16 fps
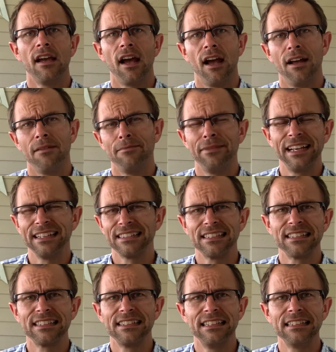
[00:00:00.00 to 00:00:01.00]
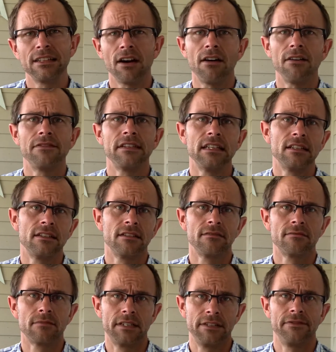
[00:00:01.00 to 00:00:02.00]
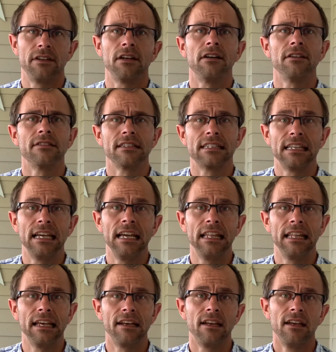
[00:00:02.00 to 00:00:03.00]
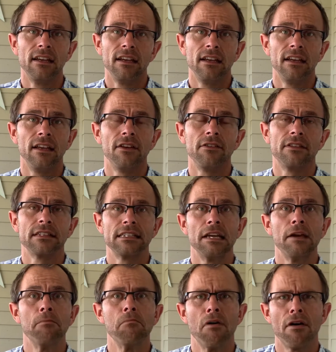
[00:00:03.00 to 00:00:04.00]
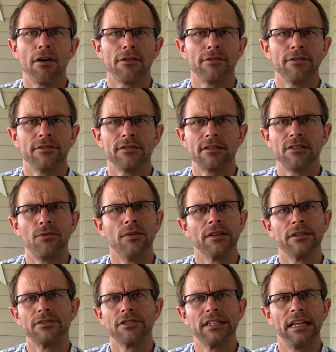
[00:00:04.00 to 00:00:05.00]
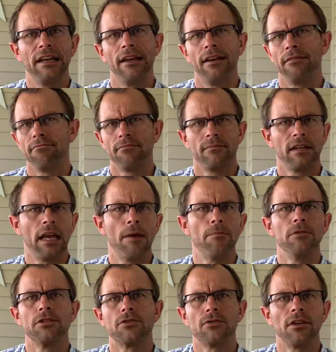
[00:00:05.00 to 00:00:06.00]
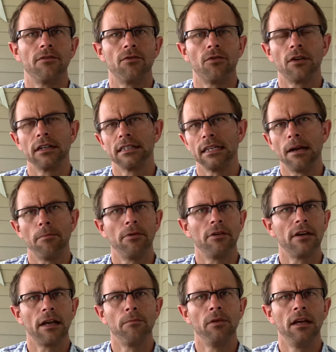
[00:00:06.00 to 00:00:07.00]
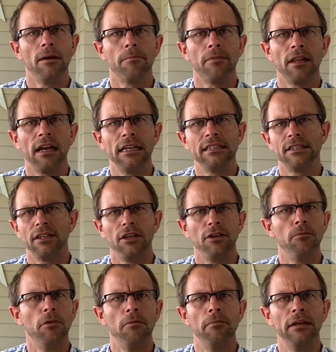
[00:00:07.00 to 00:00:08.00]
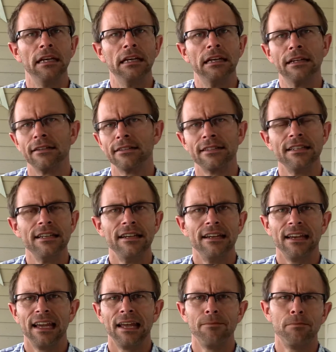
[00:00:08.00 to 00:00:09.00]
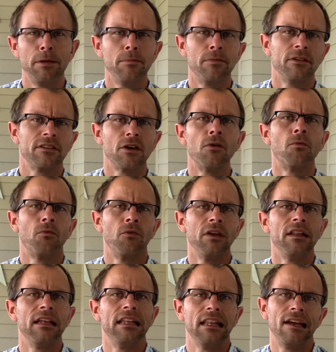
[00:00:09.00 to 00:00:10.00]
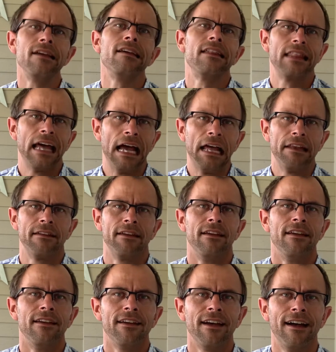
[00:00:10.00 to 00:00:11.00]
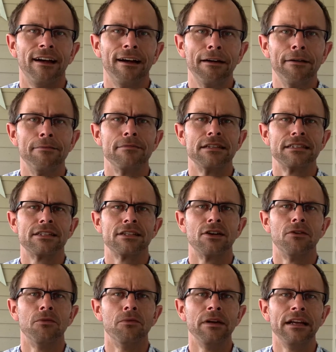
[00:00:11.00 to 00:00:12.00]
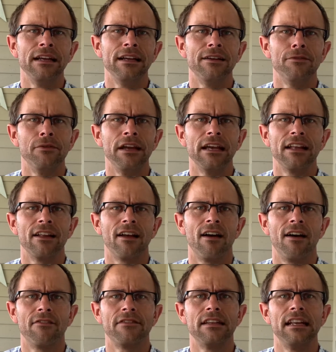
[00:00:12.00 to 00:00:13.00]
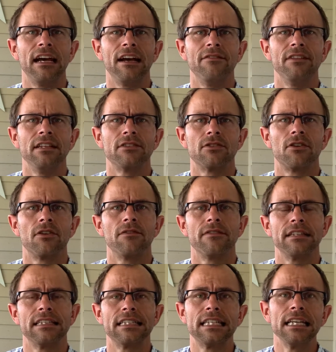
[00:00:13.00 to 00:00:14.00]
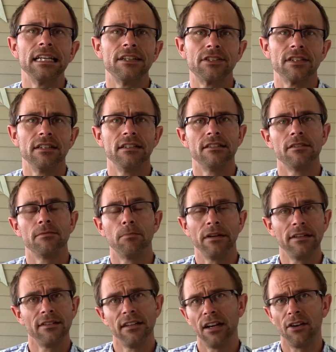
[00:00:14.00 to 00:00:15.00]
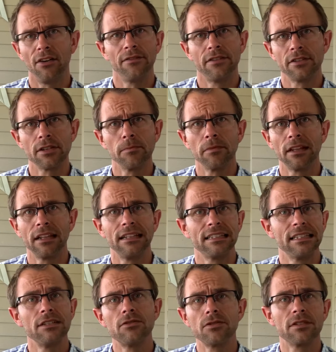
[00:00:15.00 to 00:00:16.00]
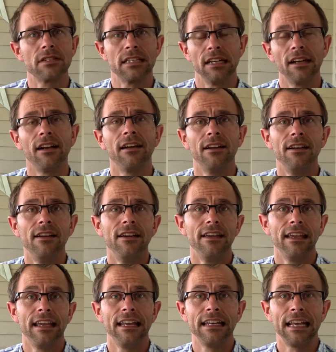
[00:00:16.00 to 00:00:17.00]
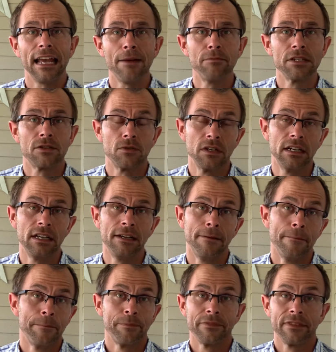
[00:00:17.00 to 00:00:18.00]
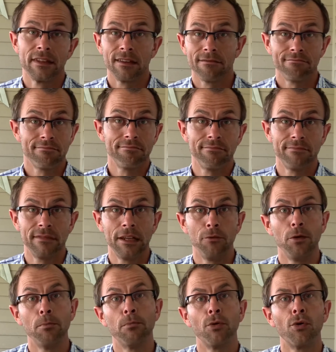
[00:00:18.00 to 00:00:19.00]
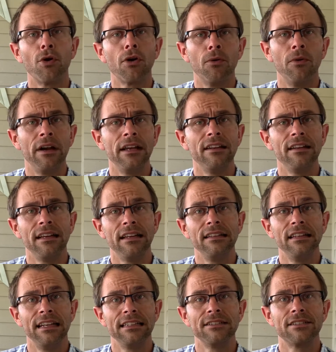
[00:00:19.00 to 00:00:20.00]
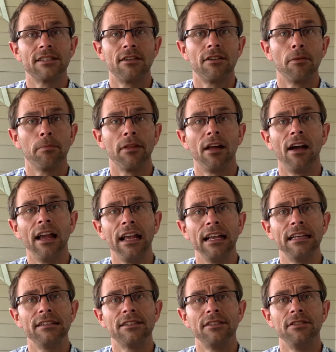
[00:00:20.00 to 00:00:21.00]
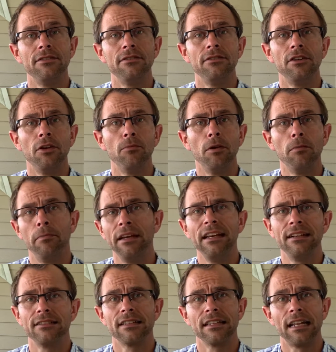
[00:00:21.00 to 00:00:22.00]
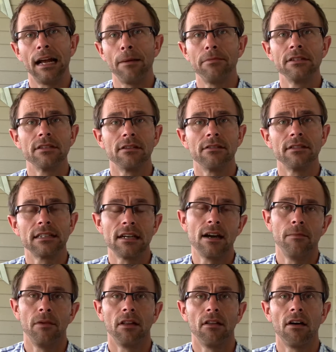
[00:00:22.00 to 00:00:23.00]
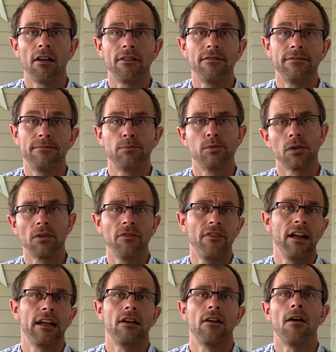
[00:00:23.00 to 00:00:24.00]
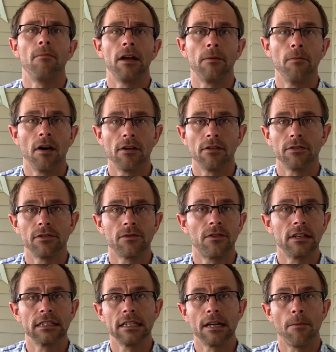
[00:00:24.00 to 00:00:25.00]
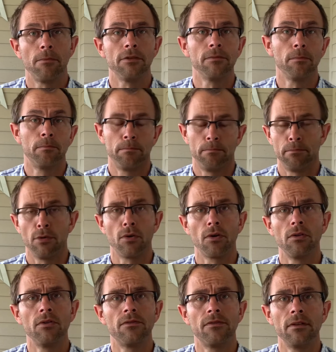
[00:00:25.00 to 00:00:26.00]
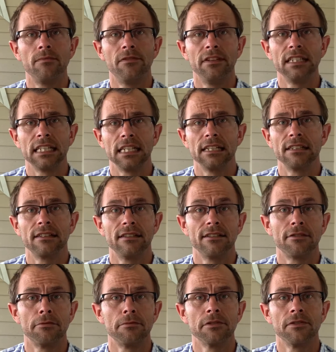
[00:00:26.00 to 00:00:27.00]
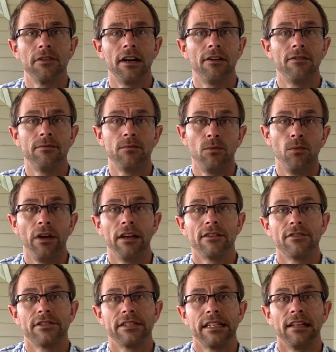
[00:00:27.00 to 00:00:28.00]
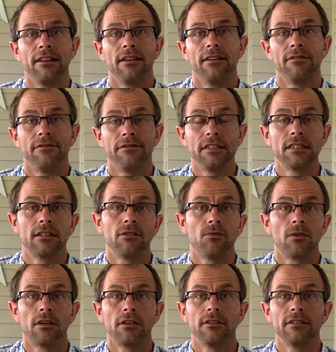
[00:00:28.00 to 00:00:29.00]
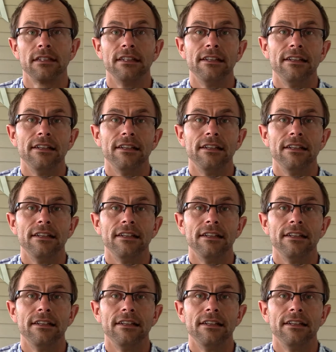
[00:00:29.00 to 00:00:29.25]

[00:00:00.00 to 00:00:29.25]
Uh, because it's, it's often difficult to say that you know the same models to understand chemistry, for example, can be applied to human beings, and people don't really like that. Um, so we we uh, often have these sort of distinctions. But you know, if there's something that's interesting in chemistry, they would borrow it and, and start applying it to human beings. That happens all the time. A lot of sort of economic models, for example, borrow from physics in terms of how we understand the physical world.